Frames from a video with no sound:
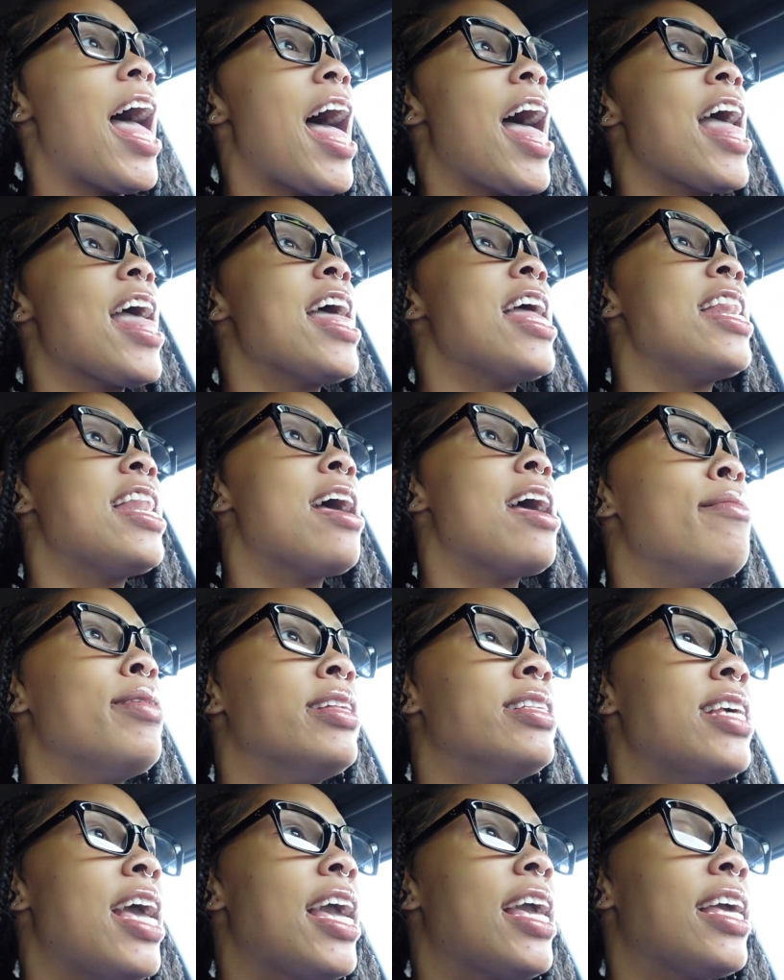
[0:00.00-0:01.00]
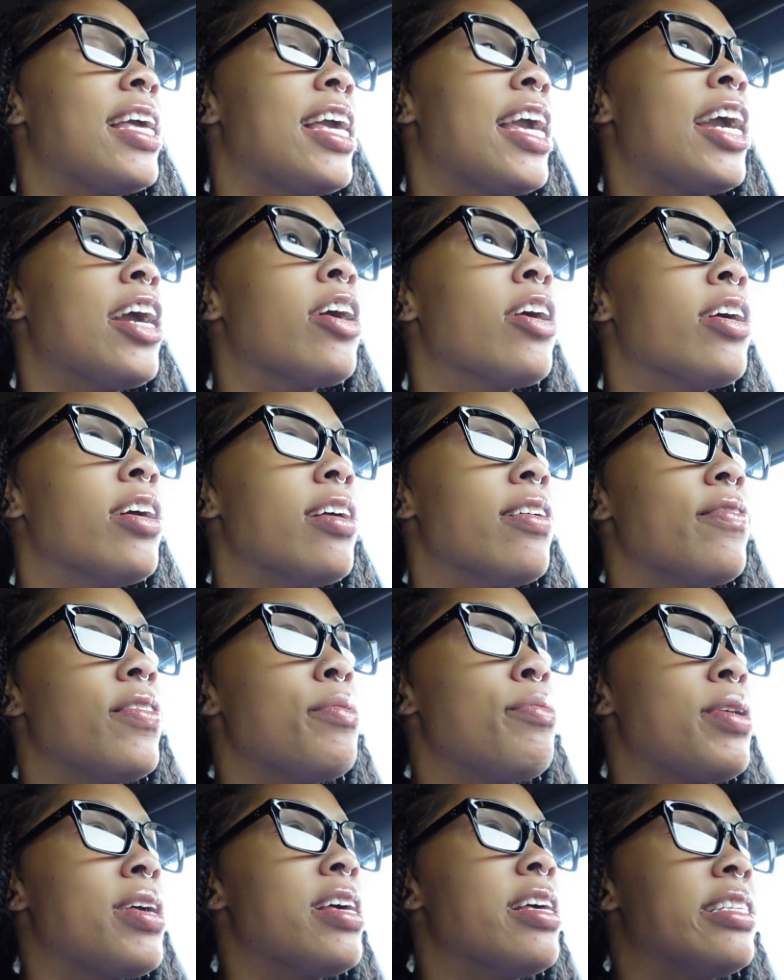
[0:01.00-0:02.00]
I had been taking care of
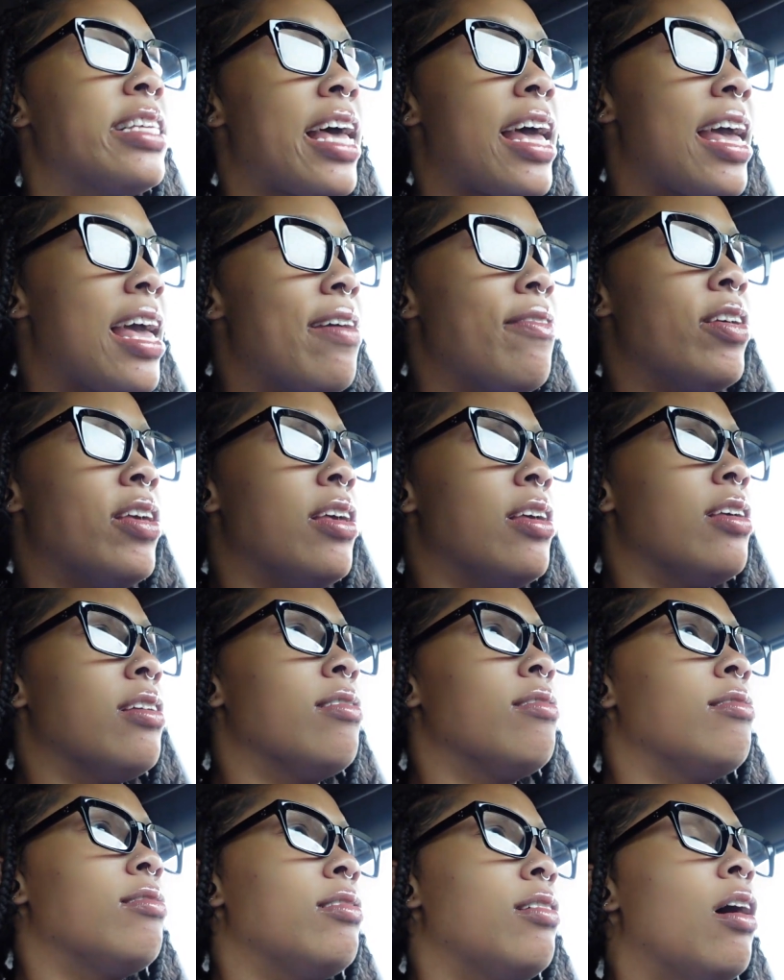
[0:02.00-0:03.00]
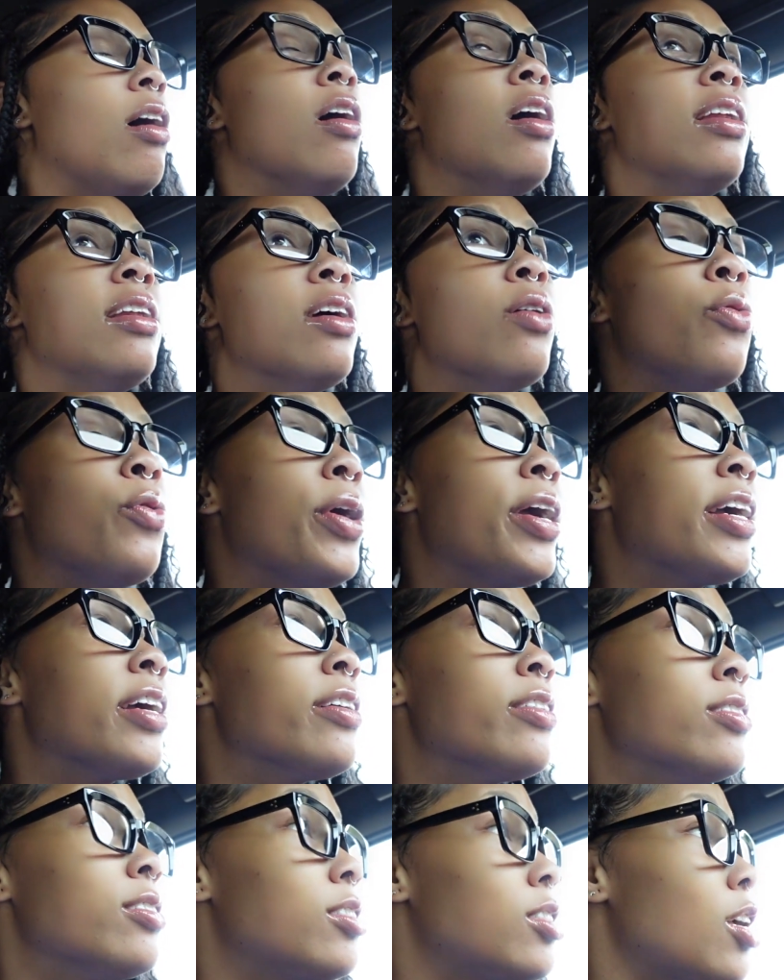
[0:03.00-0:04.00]
it because I haven't gone
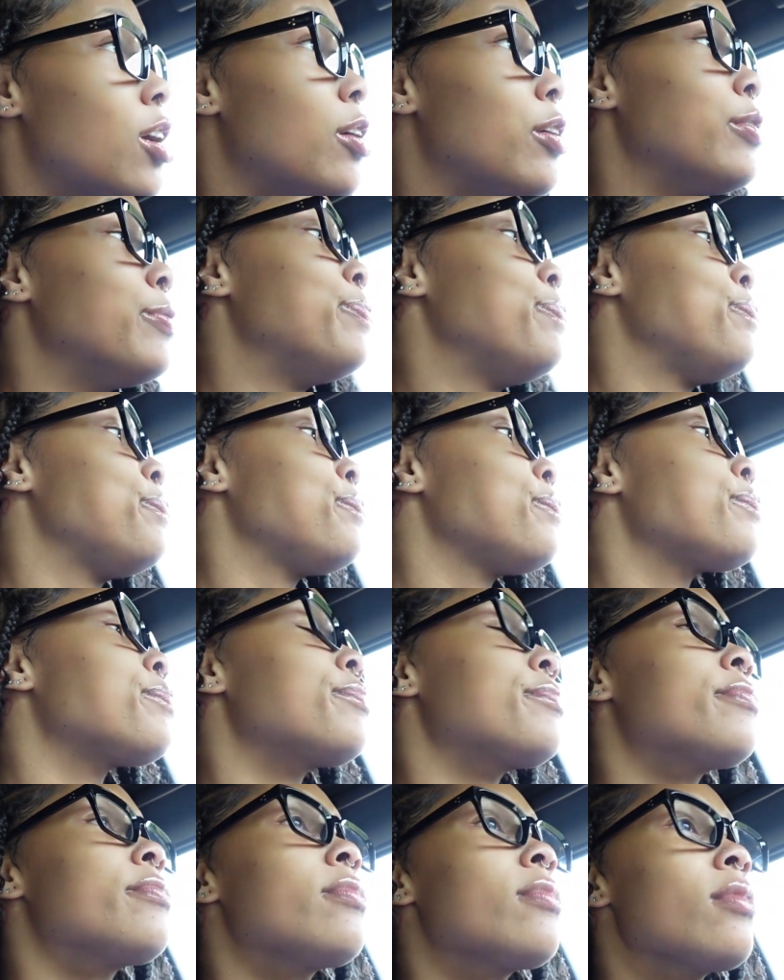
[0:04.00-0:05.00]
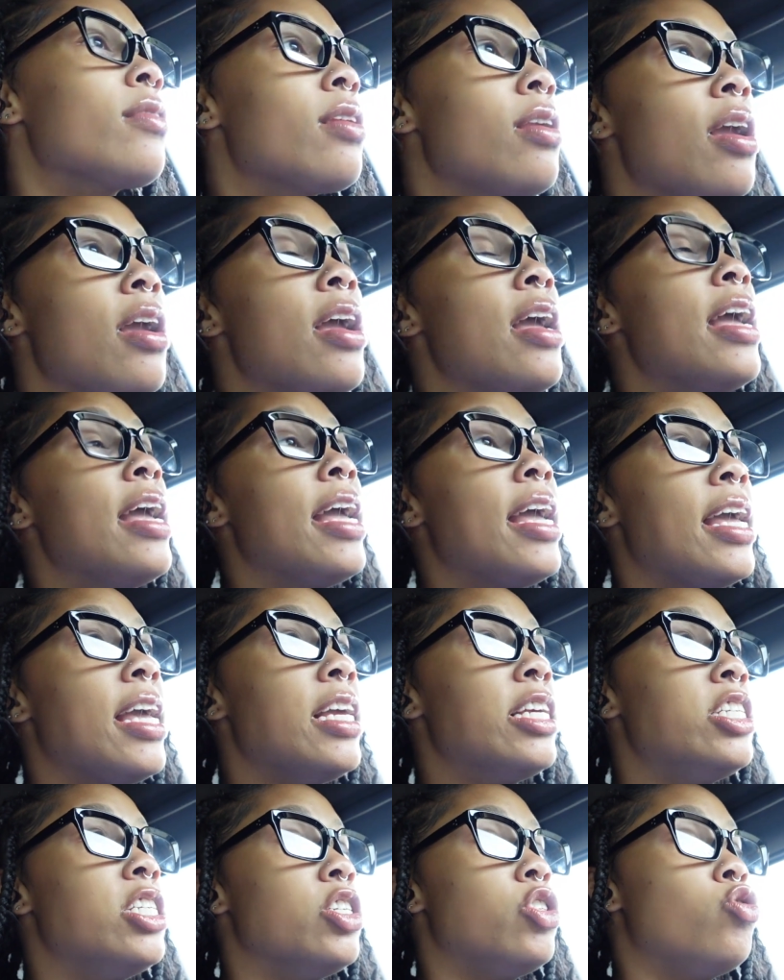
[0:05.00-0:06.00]
nowhere, so
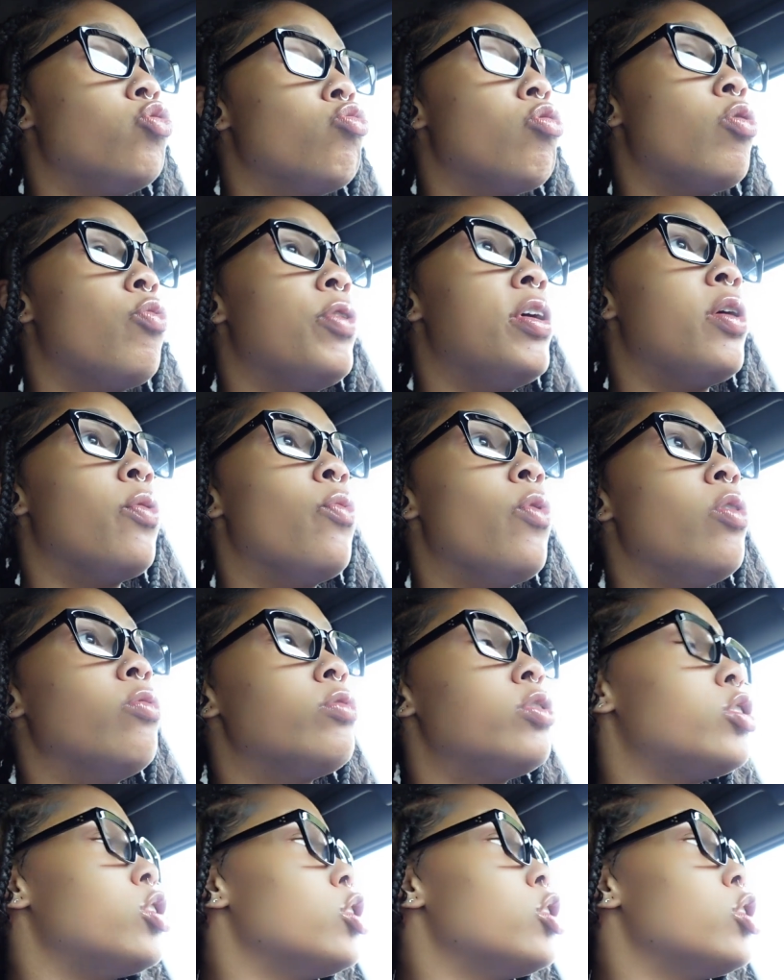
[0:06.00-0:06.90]
it's just doing what it wants